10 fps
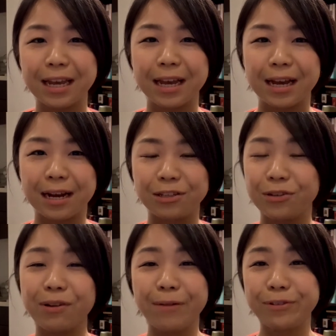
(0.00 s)
And you
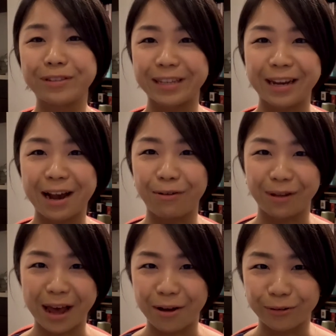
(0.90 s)
don't have to sing out
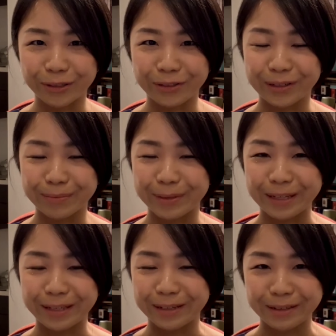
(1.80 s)
loud. You can
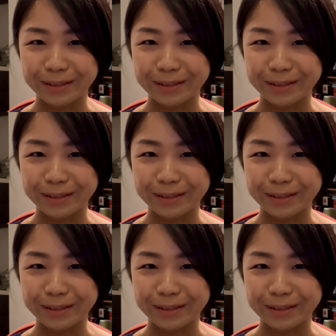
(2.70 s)
be